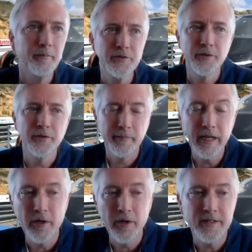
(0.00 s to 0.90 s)
So the
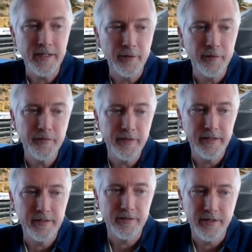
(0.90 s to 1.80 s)
main body itself
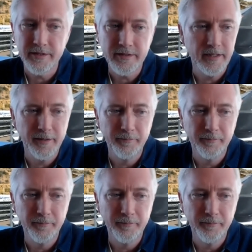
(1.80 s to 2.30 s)
is just